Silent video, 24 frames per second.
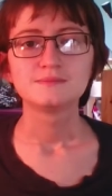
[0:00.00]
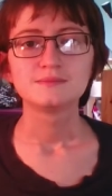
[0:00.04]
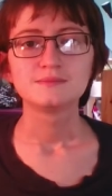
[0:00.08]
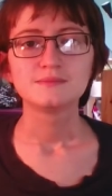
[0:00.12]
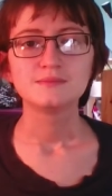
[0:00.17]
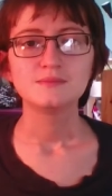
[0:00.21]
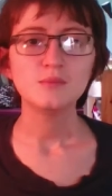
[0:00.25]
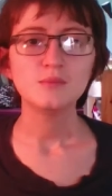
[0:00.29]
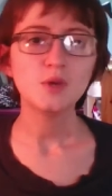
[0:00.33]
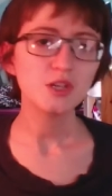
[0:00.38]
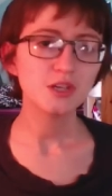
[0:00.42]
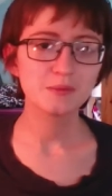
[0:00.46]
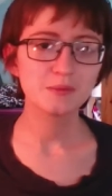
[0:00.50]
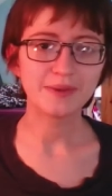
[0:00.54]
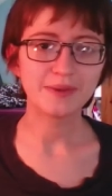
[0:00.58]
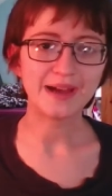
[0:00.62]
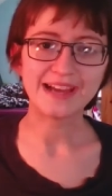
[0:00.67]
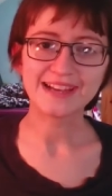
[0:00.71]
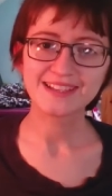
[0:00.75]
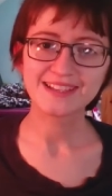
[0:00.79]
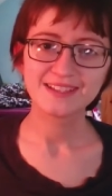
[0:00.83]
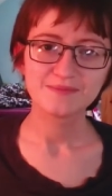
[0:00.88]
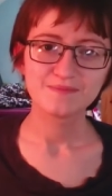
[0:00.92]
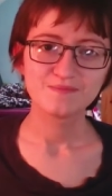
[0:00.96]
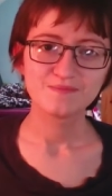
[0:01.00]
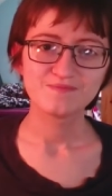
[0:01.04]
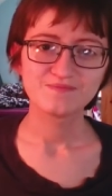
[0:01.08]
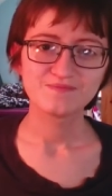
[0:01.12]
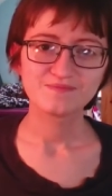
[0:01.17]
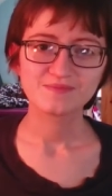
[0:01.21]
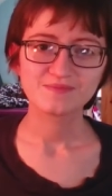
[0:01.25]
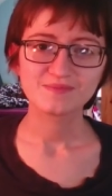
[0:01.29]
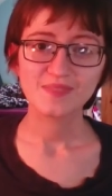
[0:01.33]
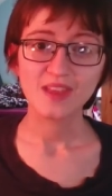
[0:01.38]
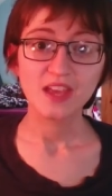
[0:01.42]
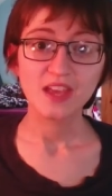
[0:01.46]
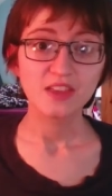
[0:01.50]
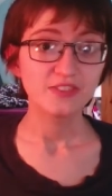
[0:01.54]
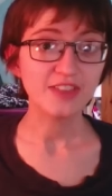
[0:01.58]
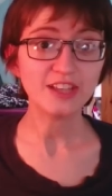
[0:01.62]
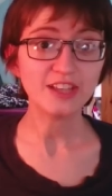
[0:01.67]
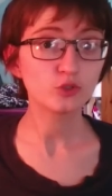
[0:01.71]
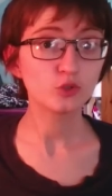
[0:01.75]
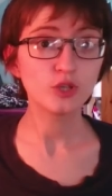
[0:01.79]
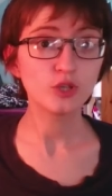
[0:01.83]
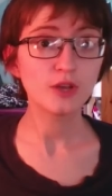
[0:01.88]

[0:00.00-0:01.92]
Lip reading: Welcome back. That's all